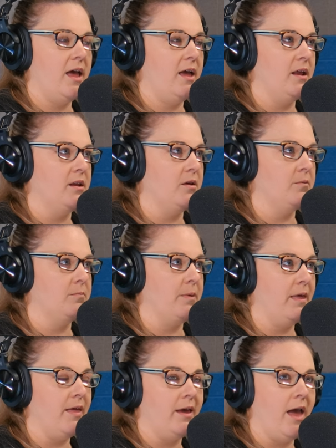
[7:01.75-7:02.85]
and be
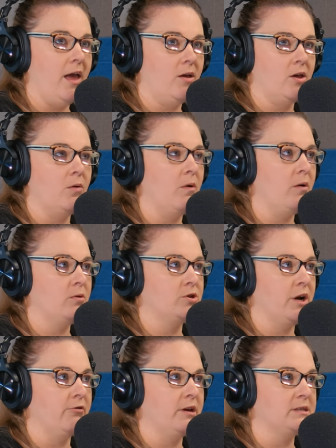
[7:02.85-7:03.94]
like, hey, you know what? We're
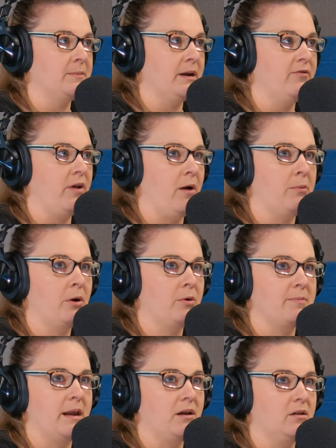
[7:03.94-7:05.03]
trying to raise money to help her with
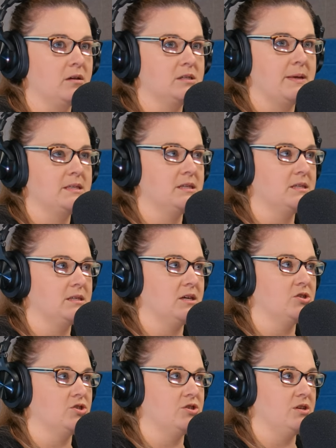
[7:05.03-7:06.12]
medical expenses
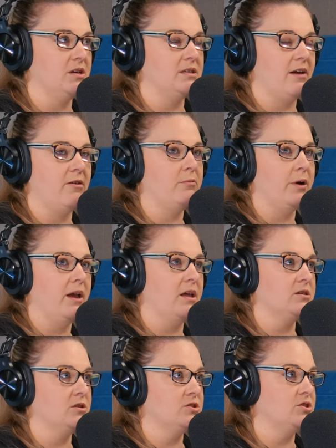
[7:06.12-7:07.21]
because she's having brain
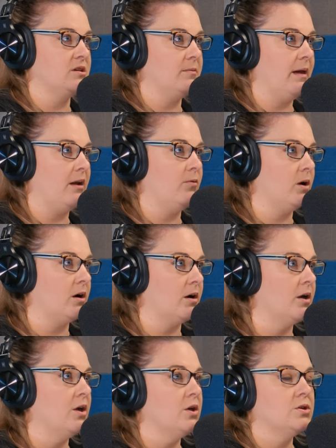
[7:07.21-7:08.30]
cancer and she's going to be out of work.
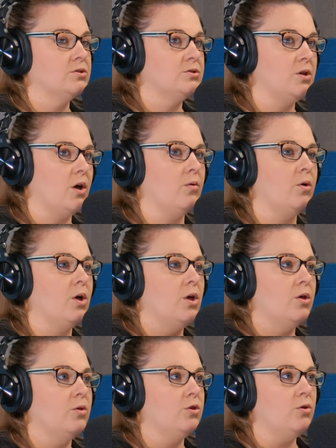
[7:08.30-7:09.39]
So
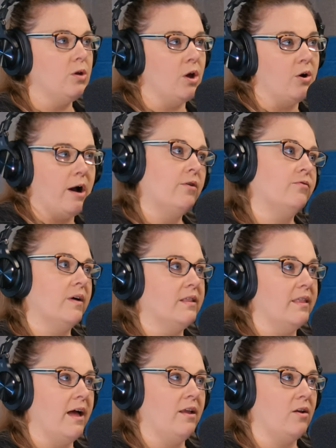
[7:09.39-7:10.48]
you can crowdfund
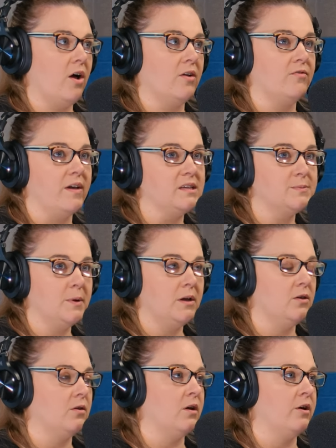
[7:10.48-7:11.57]
that on Facebook.
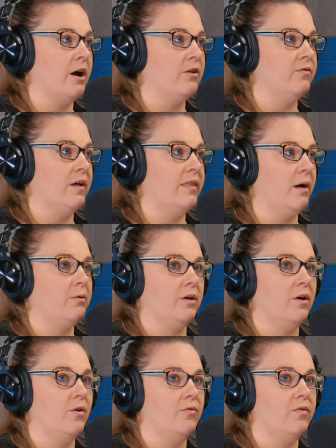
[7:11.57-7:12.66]
You can crowdfund that with a
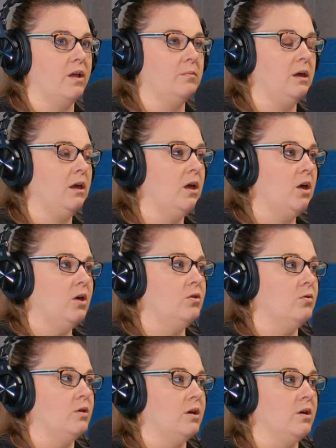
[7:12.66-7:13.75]
GoFundMe.
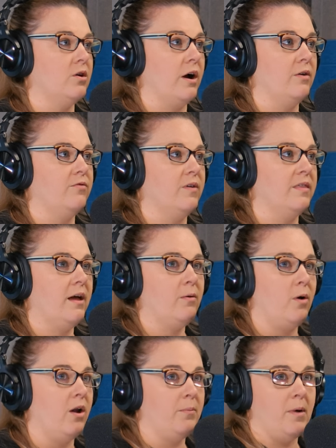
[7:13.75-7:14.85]
You can crowdfund that on a